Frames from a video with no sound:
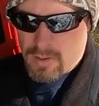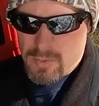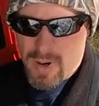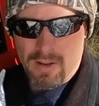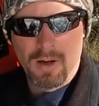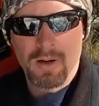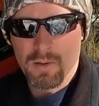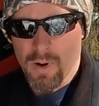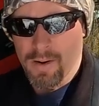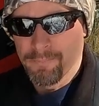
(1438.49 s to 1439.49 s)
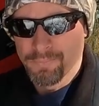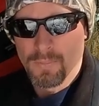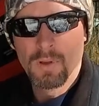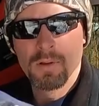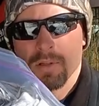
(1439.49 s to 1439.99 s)
Spare long underwear.
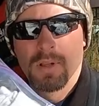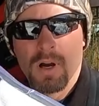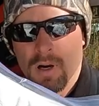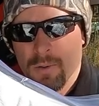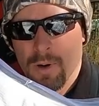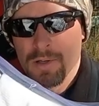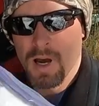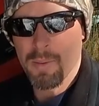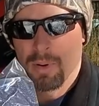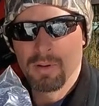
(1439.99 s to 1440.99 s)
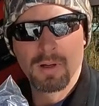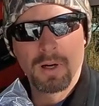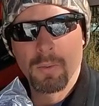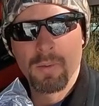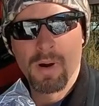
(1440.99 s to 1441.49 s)
It's a long underwear top, long
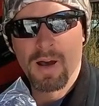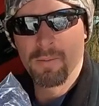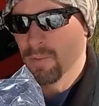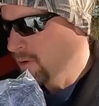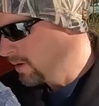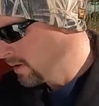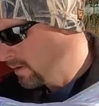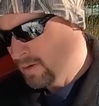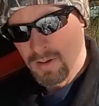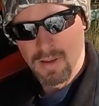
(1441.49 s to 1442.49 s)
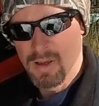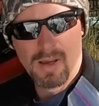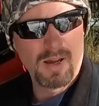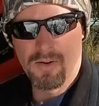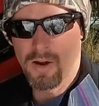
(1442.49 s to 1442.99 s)
underwear bottom.
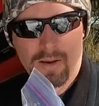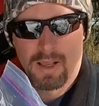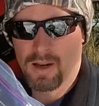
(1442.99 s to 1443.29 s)
Again,